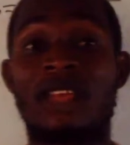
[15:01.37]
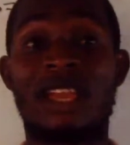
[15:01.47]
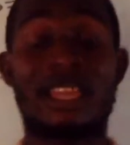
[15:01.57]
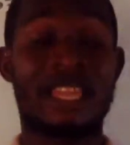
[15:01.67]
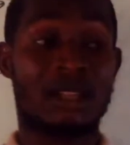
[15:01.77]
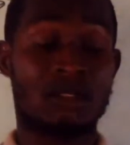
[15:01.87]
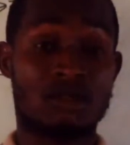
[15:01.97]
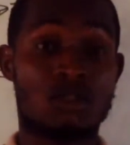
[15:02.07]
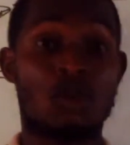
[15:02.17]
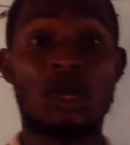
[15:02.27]
there can
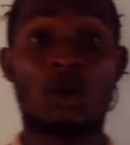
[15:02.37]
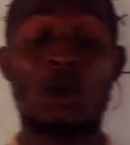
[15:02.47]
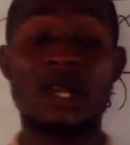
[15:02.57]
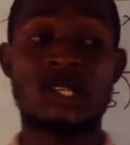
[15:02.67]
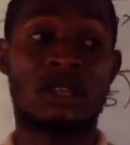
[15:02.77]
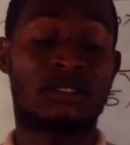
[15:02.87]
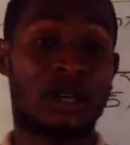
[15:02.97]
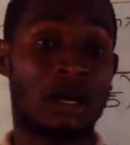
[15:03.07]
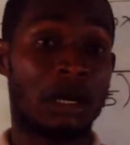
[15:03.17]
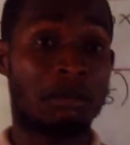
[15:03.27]
join the quest
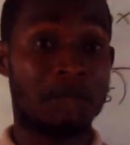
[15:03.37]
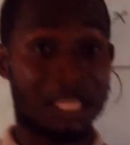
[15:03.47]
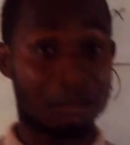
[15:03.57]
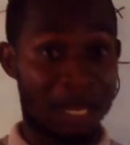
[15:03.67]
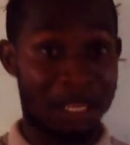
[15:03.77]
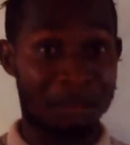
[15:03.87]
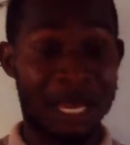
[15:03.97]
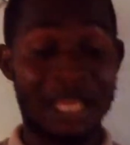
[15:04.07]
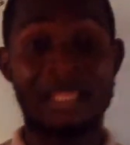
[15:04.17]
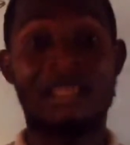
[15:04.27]
of making
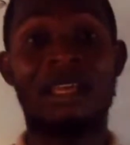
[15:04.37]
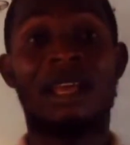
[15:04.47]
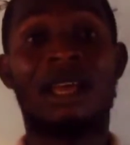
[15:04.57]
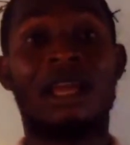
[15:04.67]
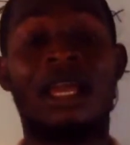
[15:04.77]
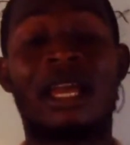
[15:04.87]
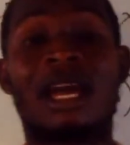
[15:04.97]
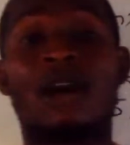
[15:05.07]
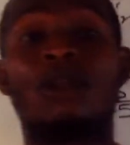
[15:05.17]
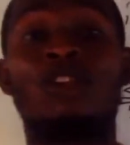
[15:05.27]
mathematics a
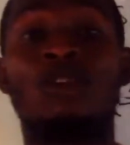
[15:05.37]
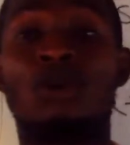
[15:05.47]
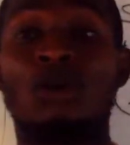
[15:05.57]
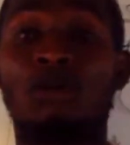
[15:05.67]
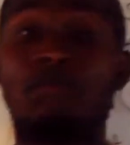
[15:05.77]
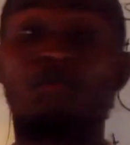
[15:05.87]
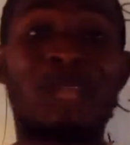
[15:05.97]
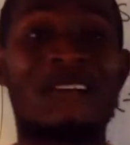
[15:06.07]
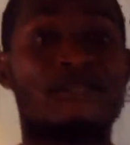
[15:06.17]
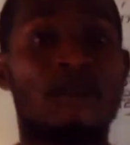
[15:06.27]
kind of
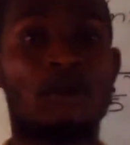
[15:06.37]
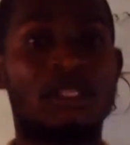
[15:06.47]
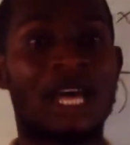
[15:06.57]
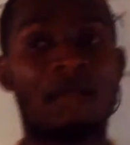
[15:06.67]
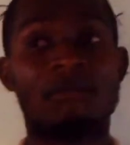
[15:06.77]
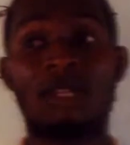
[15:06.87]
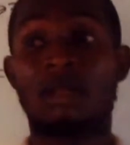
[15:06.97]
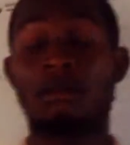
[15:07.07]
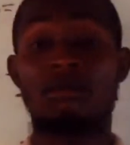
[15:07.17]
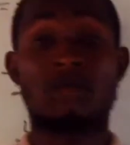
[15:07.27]
platform that
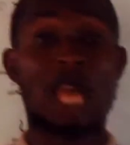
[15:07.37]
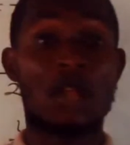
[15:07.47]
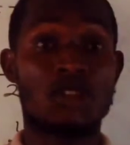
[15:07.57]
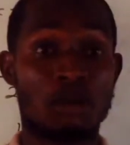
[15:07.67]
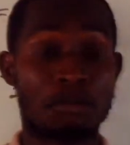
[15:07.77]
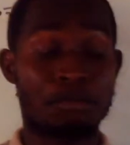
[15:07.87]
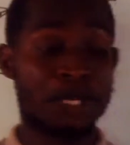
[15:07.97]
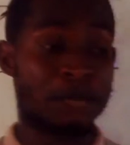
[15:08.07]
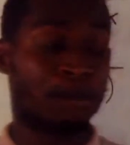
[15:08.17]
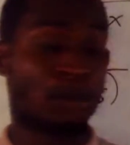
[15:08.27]
a lot of young
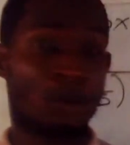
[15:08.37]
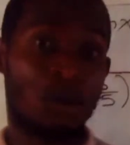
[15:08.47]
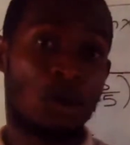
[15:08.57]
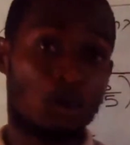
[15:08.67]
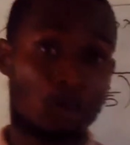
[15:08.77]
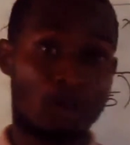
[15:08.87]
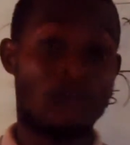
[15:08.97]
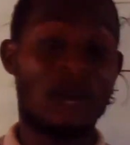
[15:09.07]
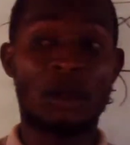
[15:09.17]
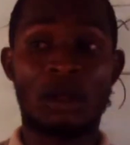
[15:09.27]
people would
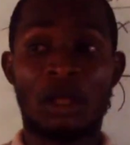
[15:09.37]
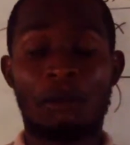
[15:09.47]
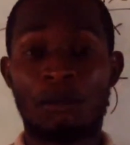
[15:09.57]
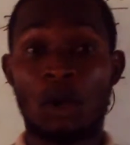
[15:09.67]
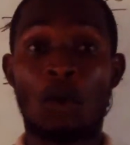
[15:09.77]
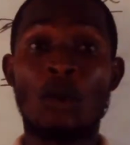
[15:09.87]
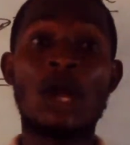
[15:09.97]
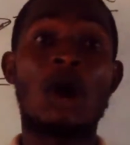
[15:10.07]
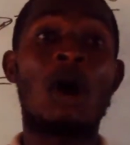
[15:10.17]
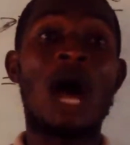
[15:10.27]
follow, because
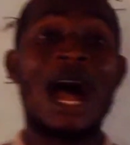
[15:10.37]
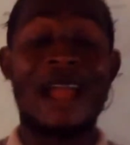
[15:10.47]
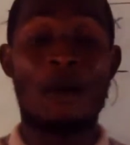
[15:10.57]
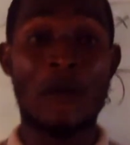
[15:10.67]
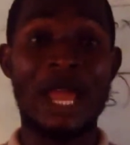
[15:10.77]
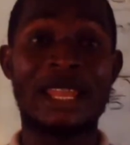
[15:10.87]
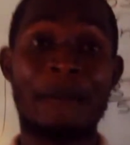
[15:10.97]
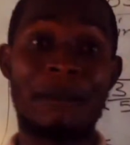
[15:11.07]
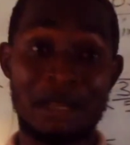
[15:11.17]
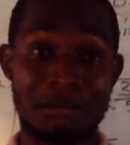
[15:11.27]
we all are aware
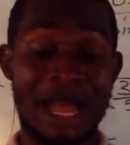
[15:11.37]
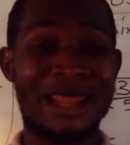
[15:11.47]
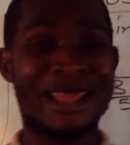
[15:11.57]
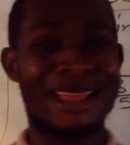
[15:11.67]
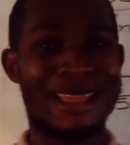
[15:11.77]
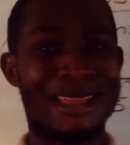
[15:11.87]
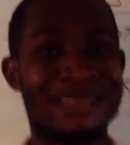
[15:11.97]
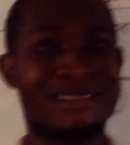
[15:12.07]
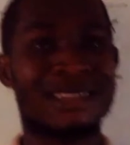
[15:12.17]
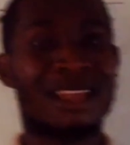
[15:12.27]
that mathematics
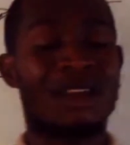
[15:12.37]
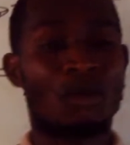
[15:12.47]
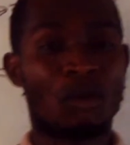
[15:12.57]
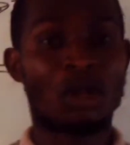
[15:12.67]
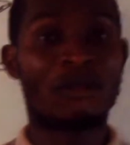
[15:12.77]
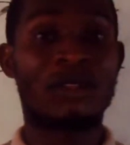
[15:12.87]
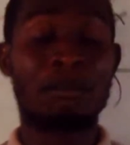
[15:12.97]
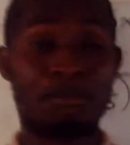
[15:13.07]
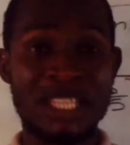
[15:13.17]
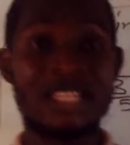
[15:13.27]
is one of the
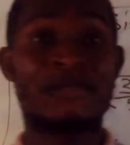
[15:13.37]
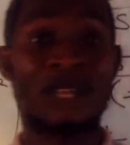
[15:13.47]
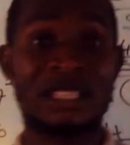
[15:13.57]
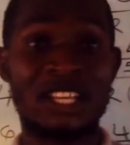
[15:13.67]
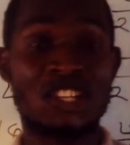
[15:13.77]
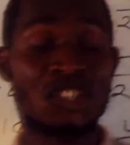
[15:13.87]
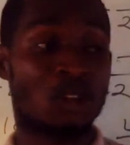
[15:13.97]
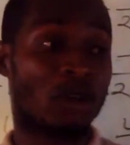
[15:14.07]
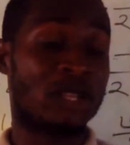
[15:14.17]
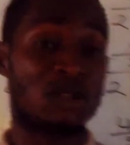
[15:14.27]
basic foundations
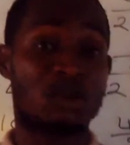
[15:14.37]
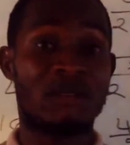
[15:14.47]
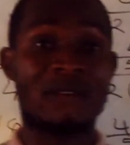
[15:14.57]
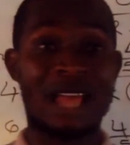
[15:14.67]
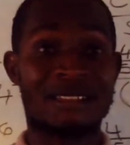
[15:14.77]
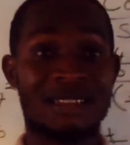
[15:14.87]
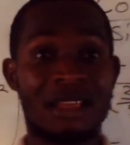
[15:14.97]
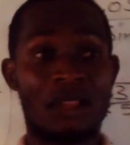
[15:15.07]
of the universe.